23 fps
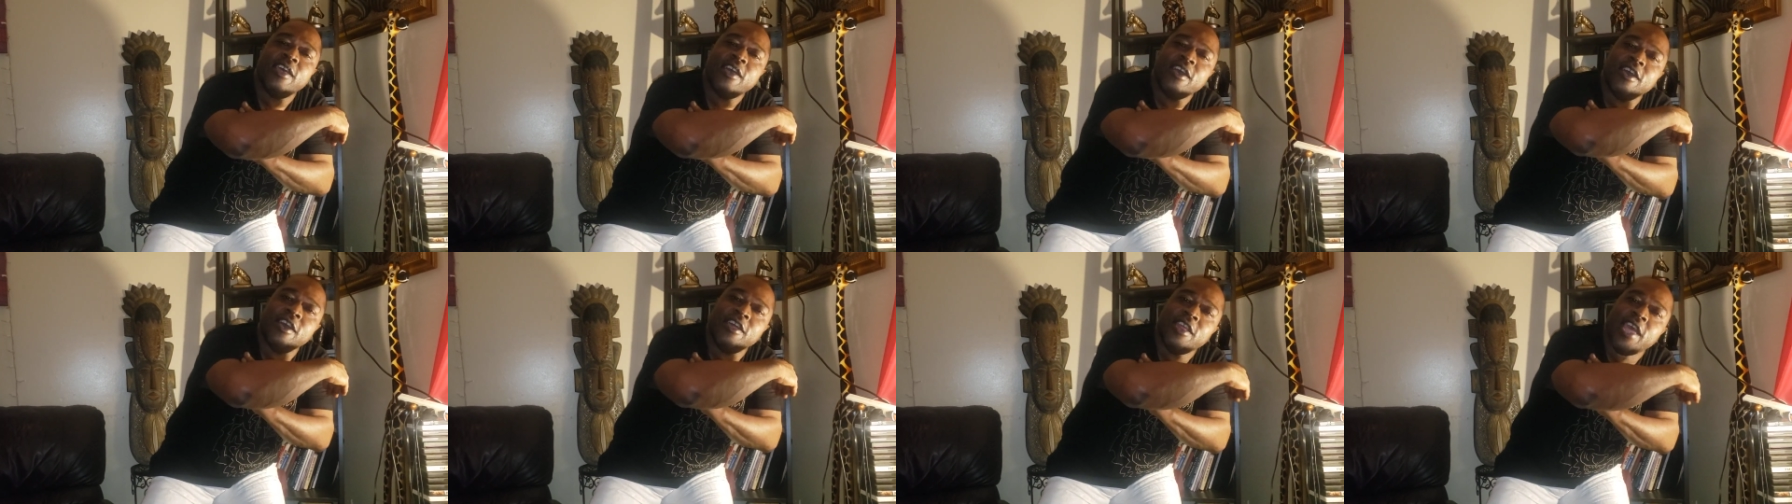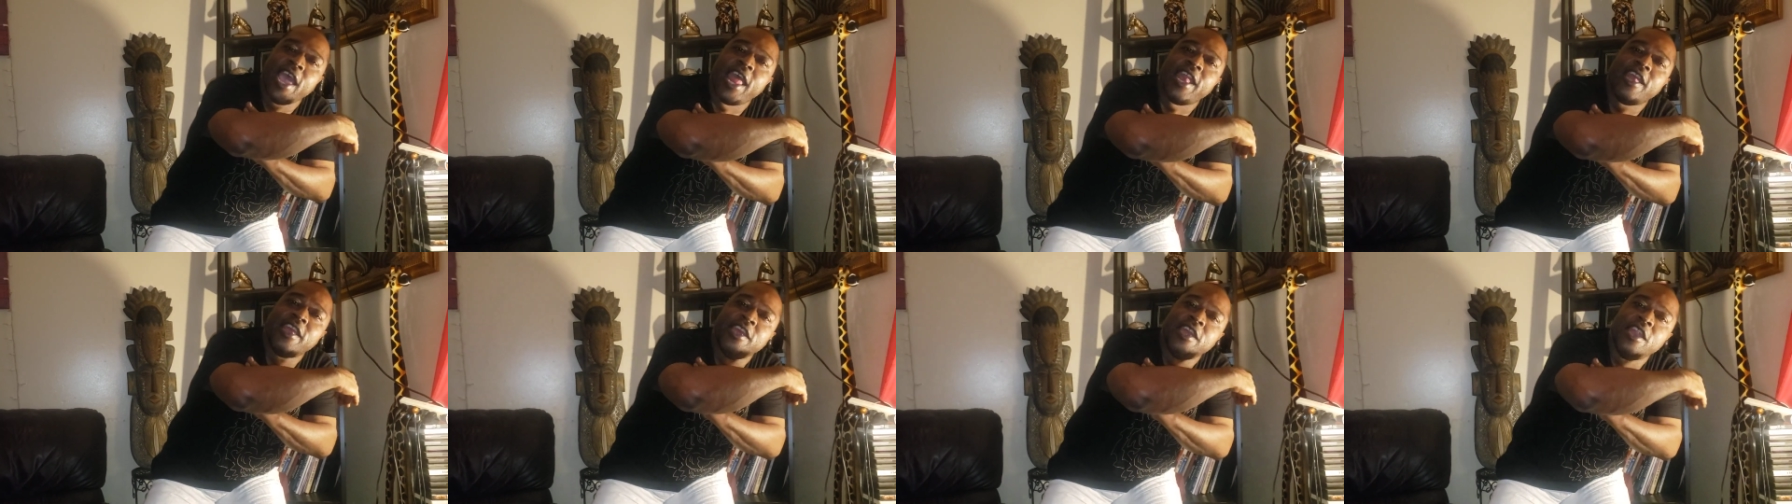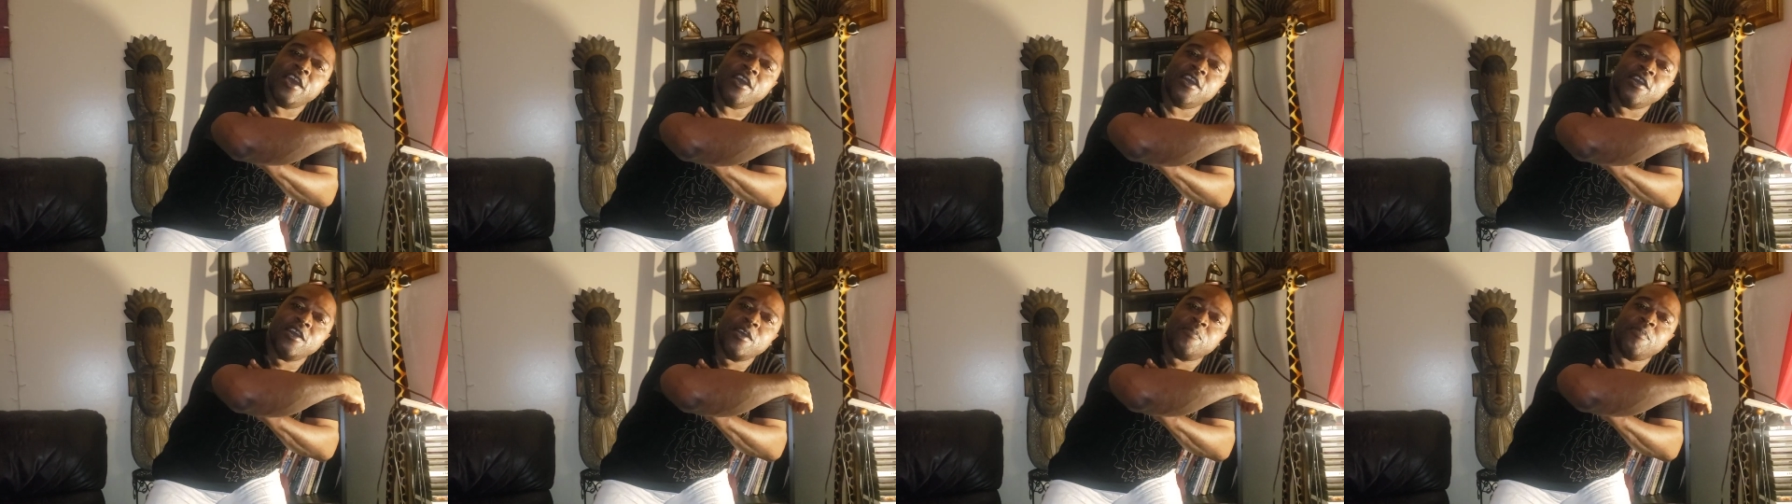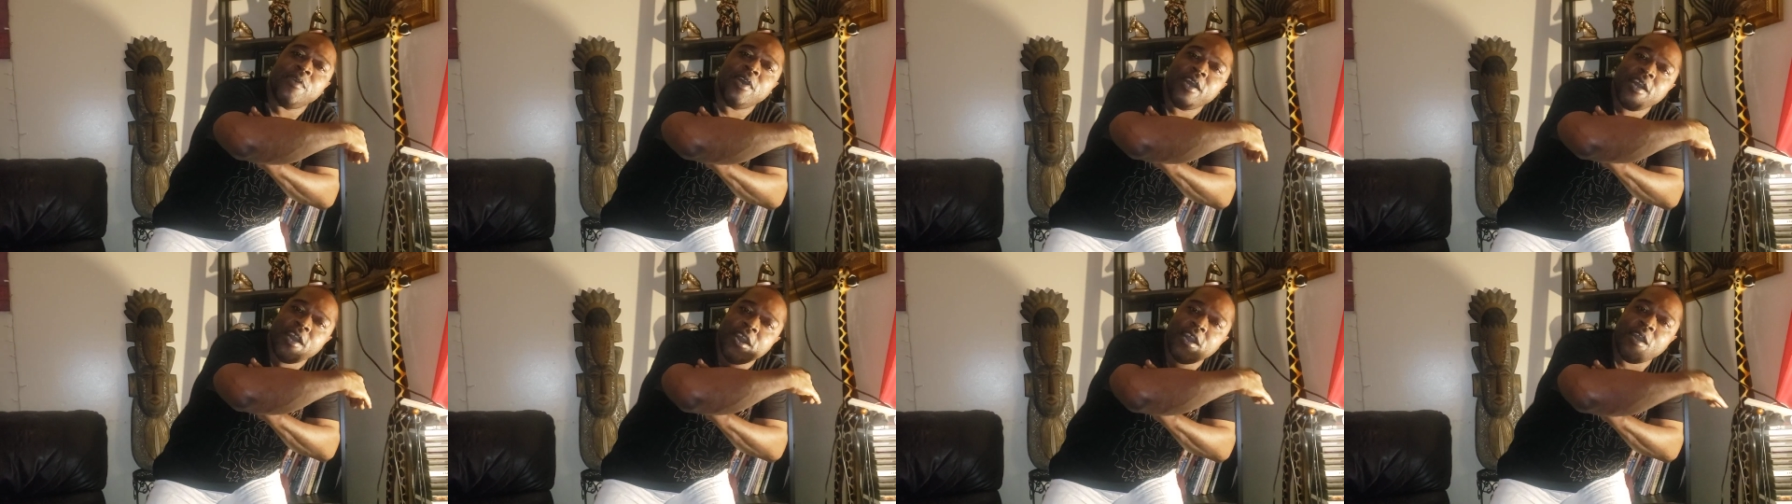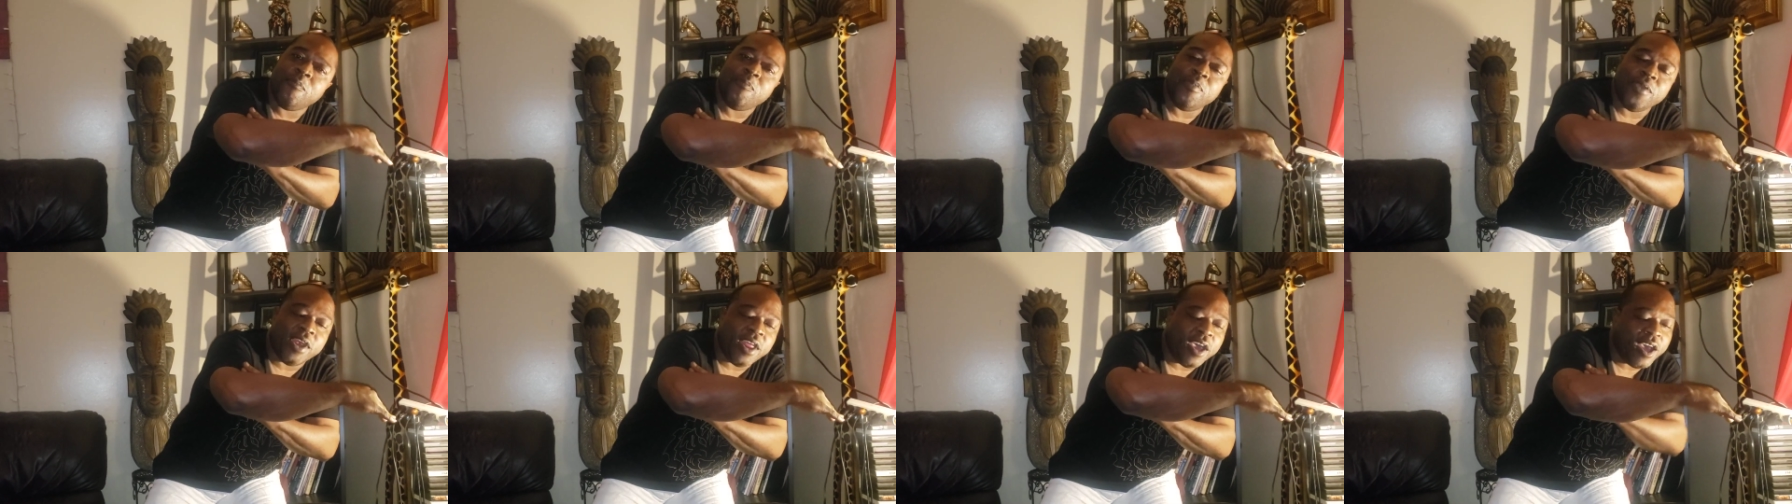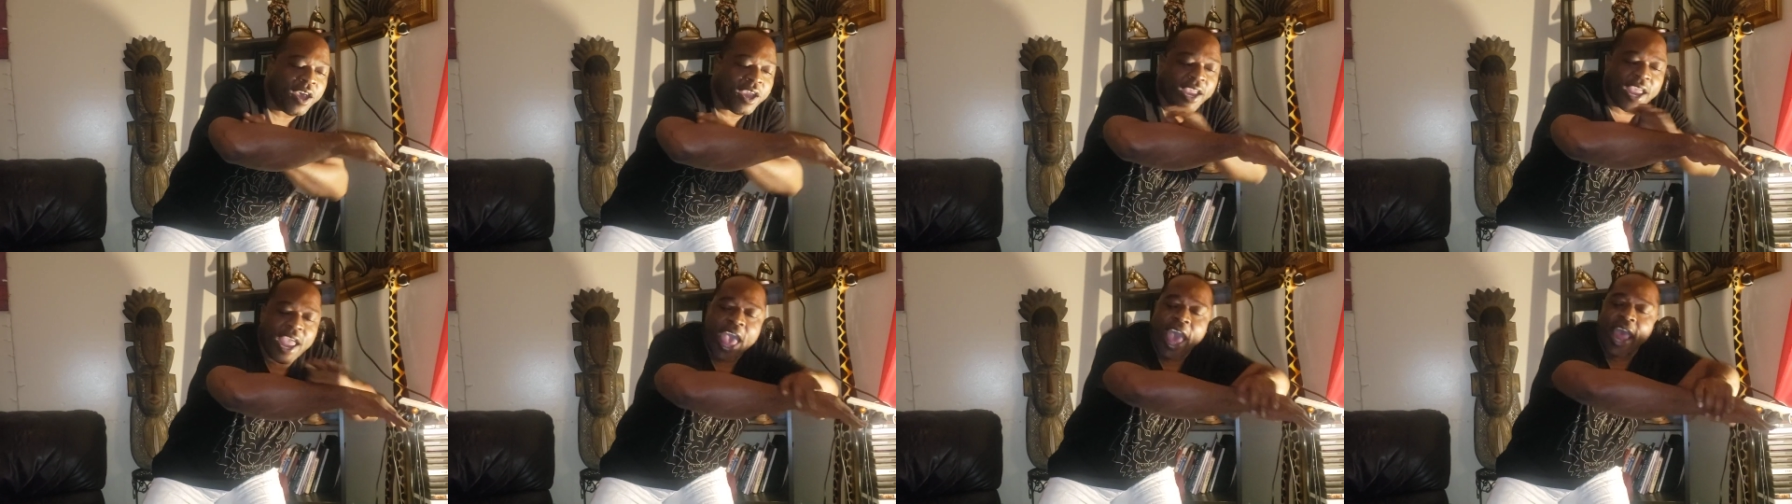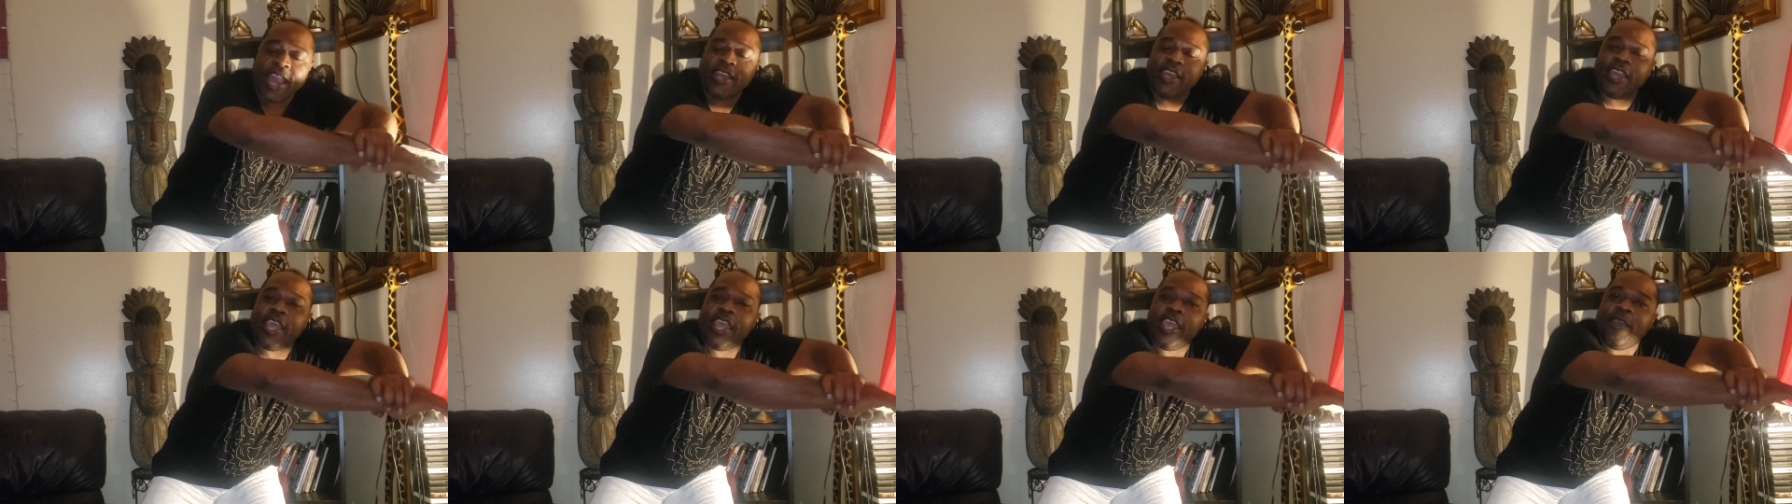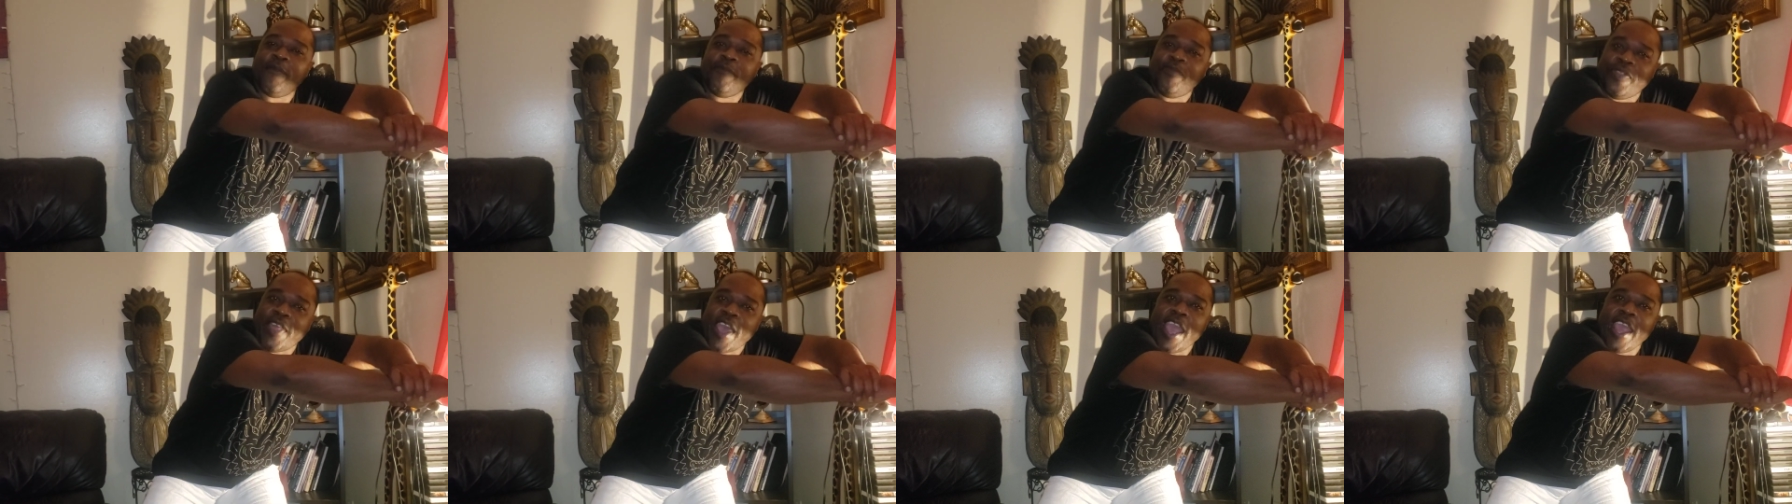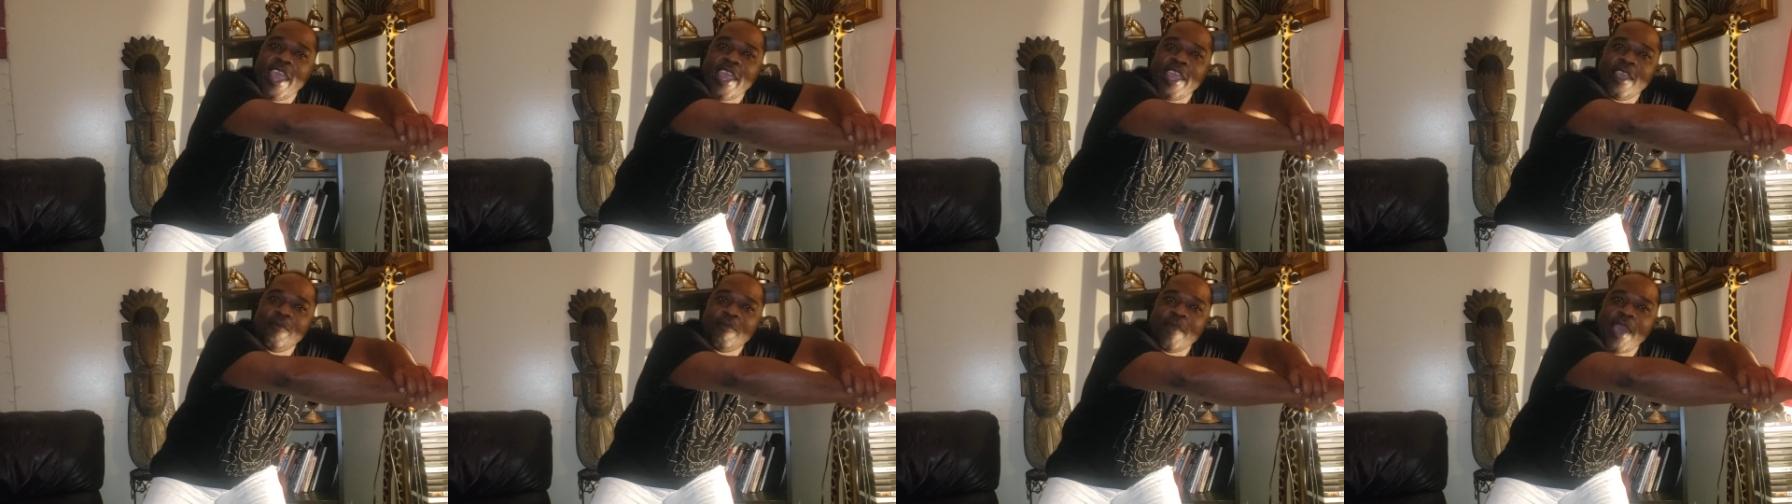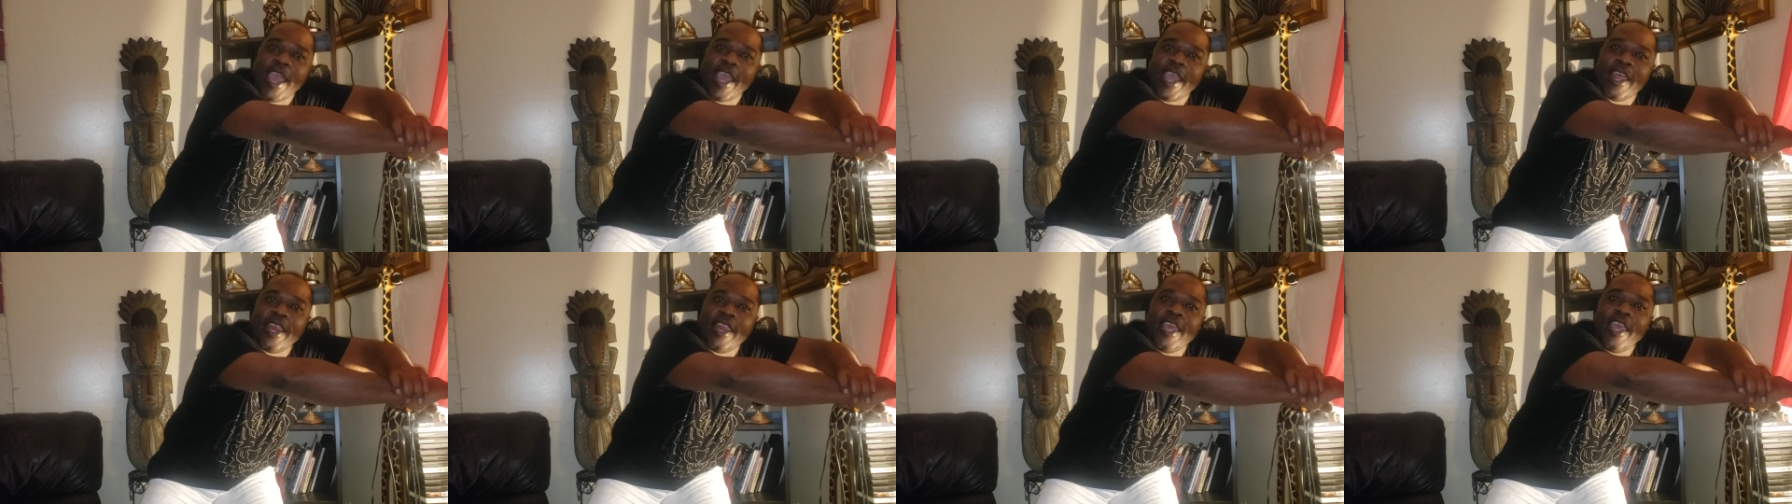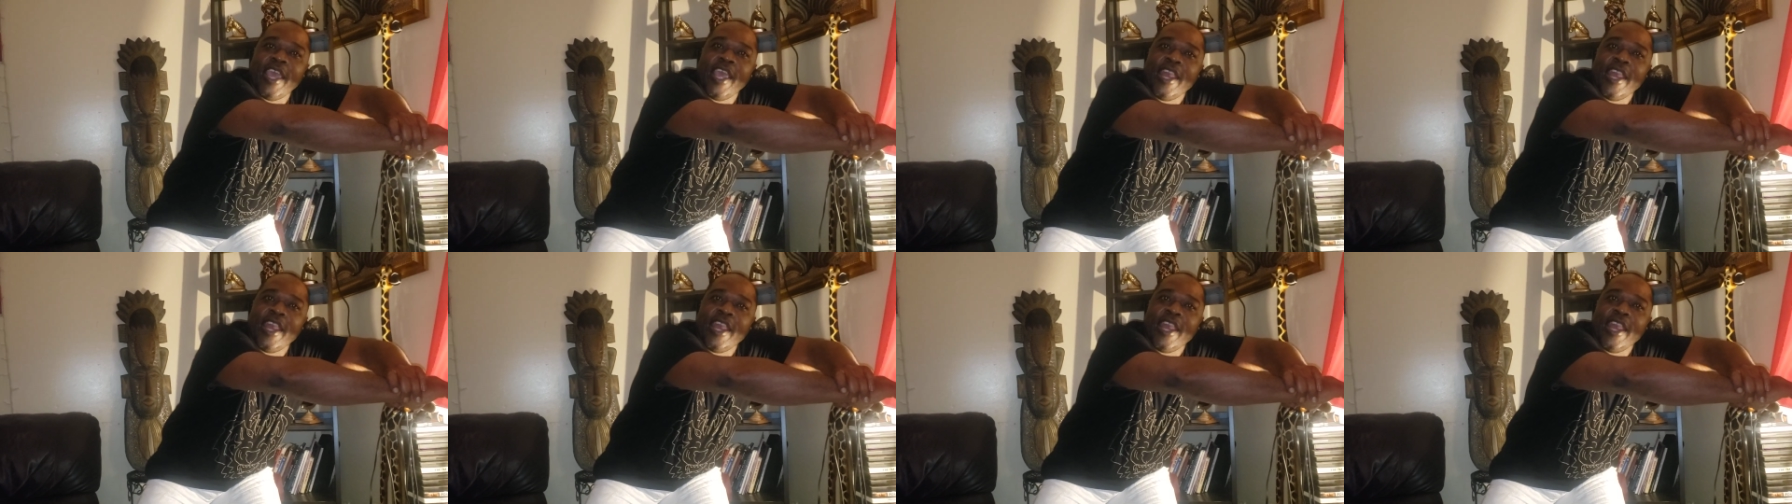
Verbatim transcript: of that nub up in her goddamn thing, man.